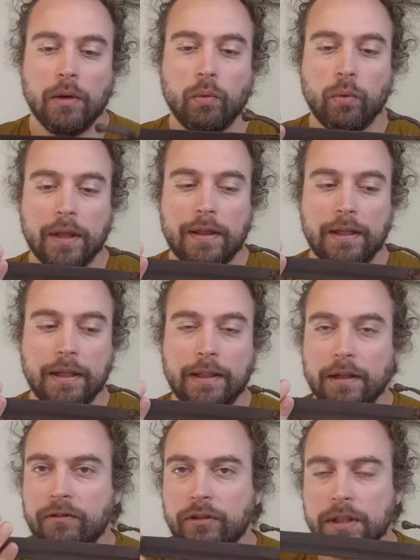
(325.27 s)
With the
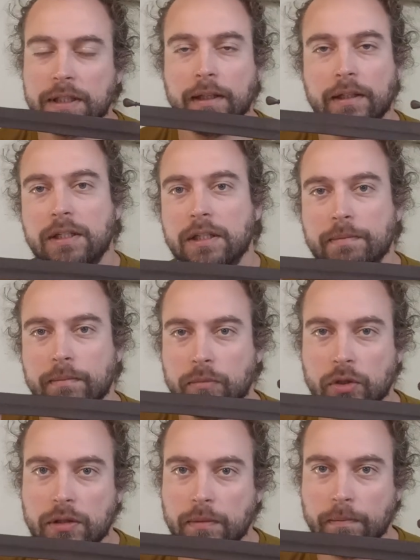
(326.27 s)
difference, and this is
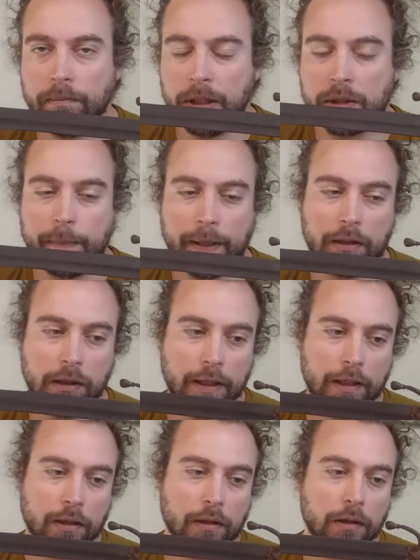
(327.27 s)
just me
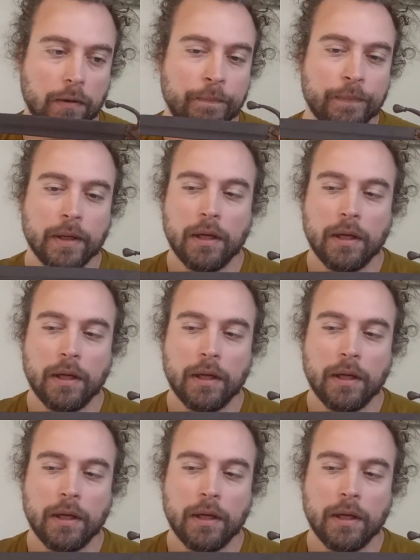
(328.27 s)
speculating though,